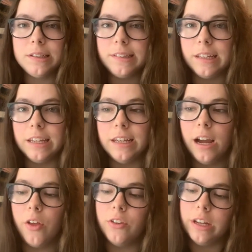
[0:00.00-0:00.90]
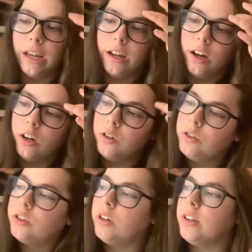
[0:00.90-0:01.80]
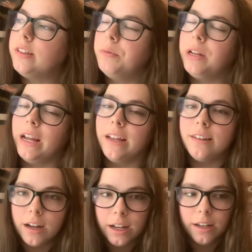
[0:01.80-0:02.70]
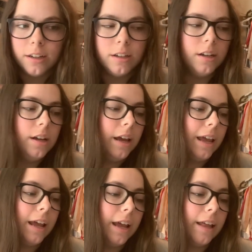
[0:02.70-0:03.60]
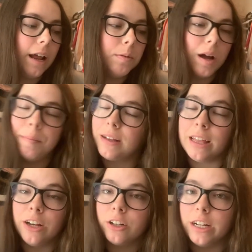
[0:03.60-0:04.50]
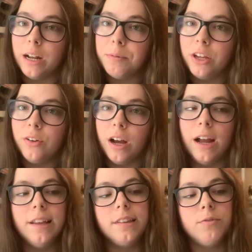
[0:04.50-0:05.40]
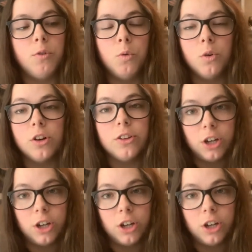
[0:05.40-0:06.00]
see how the day goes. I'll see what I get done, and I will come back later and update you guys for the